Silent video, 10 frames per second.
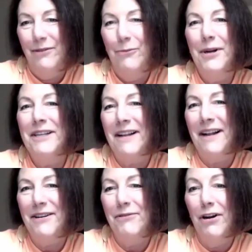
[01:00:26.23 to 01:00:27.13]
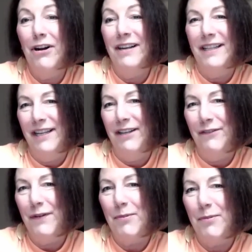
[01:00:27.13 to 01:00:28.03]
Where did I go on in the
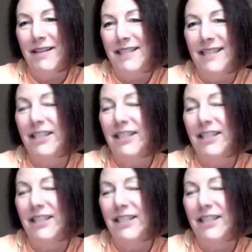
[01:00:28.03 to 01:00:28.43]
interview process?